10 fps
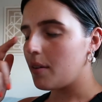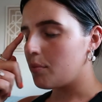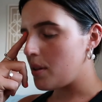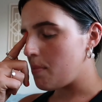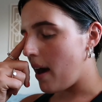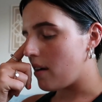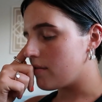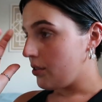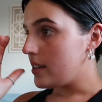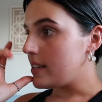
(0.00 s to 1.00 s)
with
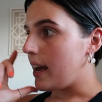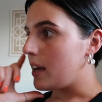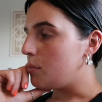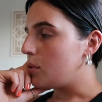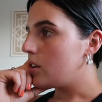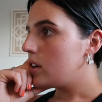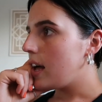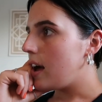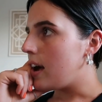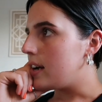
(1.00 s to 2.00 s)
Pat for his handball,
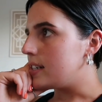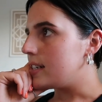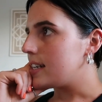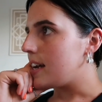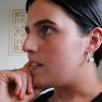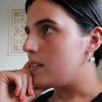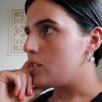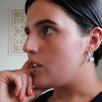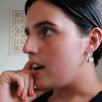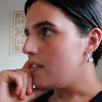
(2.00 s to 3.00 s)
and I've been
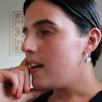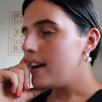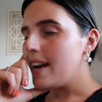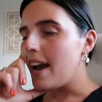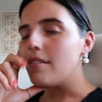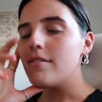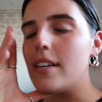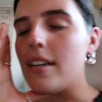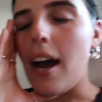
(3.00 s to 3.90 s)
trying to find an outfit.